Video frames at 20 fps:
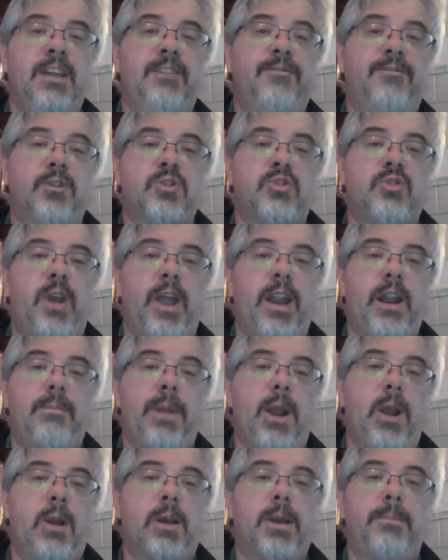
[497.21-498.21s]
infiltrated
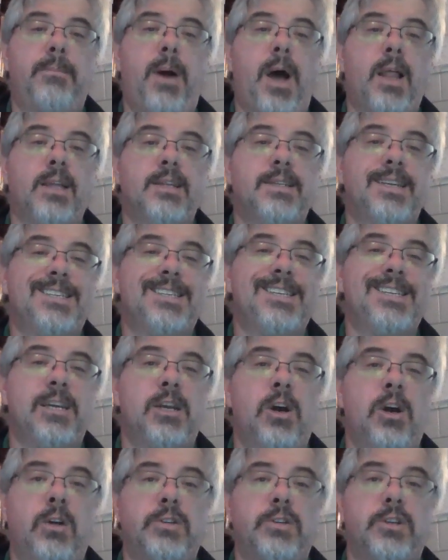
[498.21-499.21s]
American politics
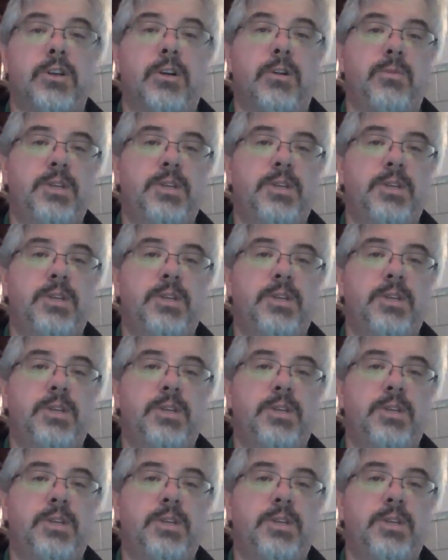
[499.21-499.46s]
and culture.